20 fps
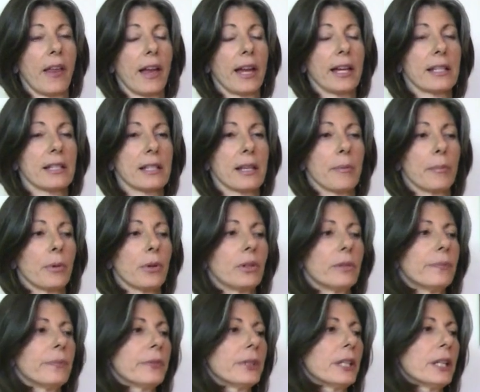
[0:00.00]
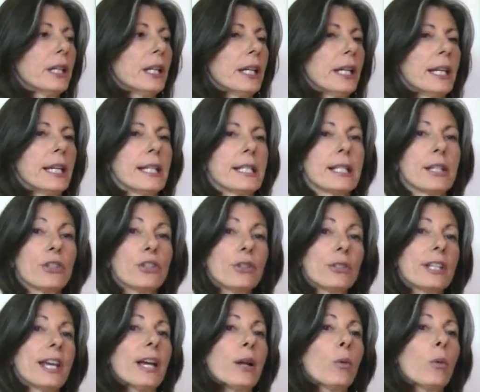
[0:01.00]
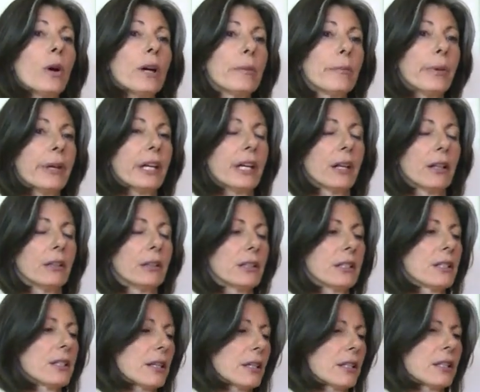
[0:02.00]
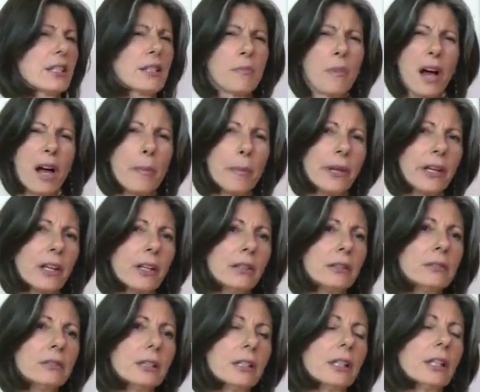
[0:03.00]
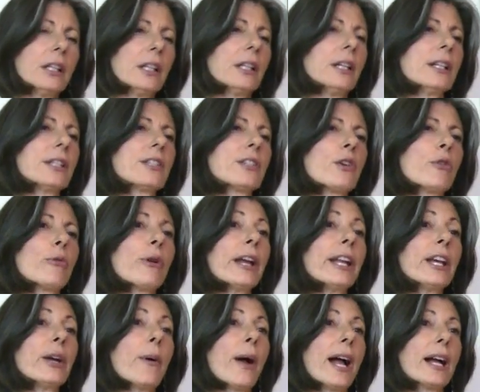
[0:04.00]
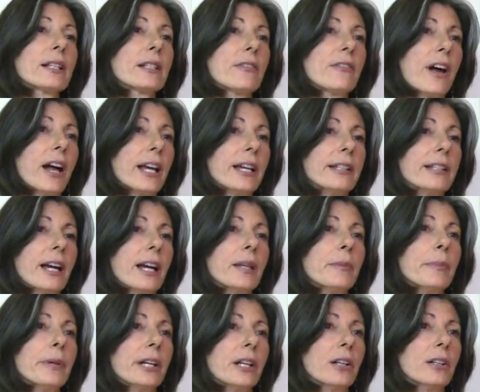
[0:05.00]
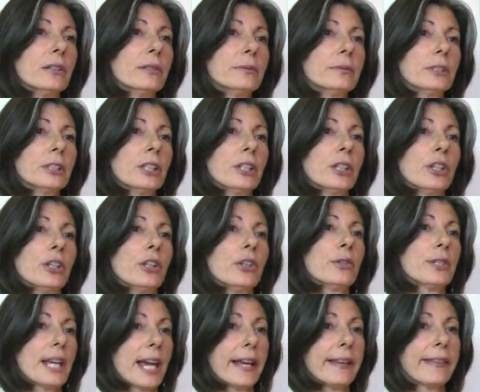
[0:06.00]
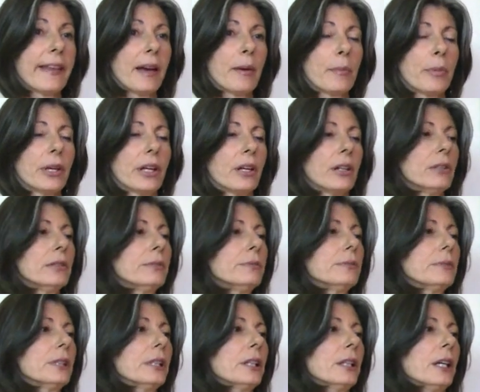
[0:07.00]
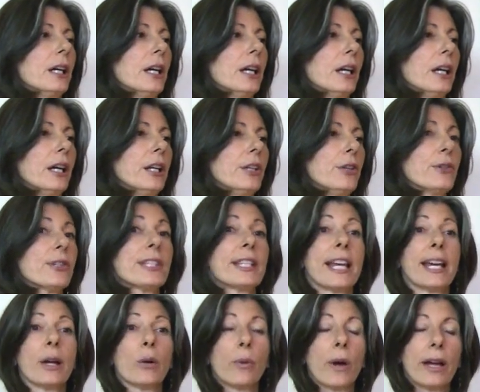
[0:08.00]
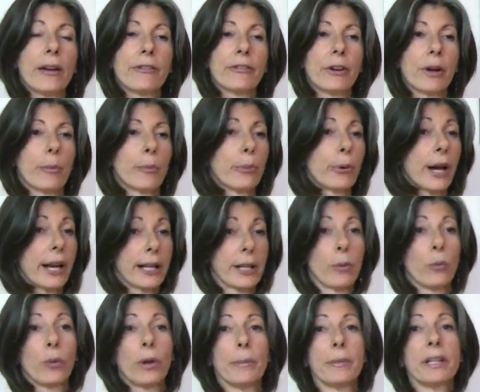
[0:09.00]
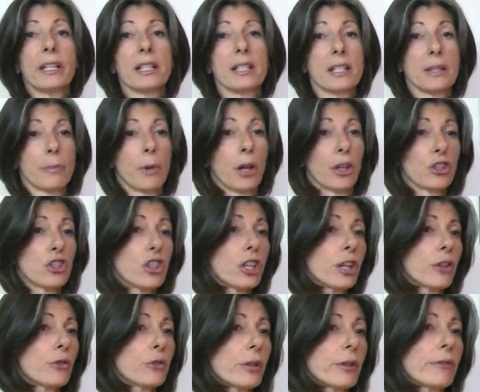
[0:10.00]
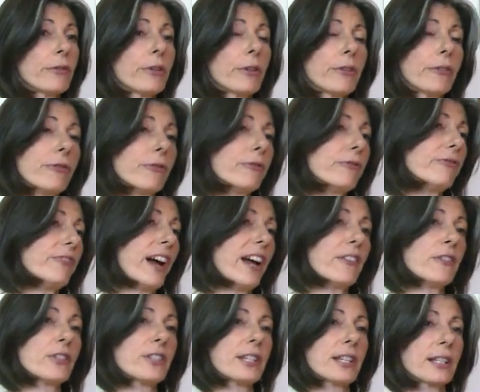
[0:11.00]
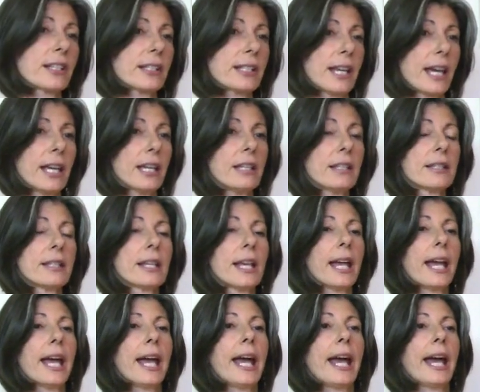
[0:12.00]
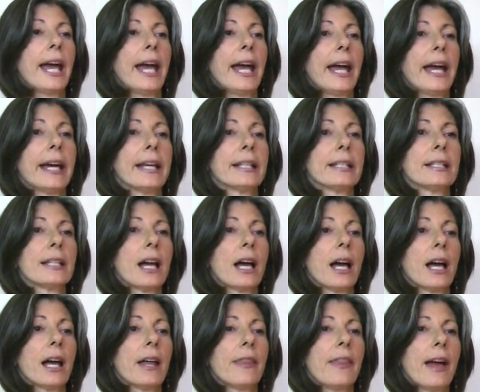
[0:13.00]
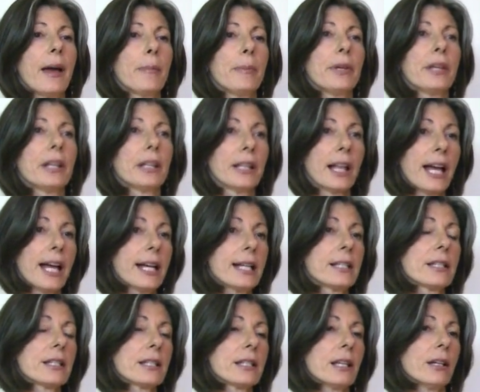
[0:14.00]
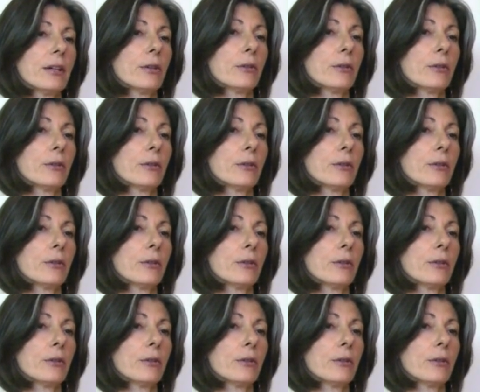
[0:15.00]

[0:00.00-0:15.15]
like simple. He said, you take one pill. It's a small pill. It's a radioactive iodine pill. You take that pill. You stay away from pregnant women and small children for 5 or 6 days. And that pill has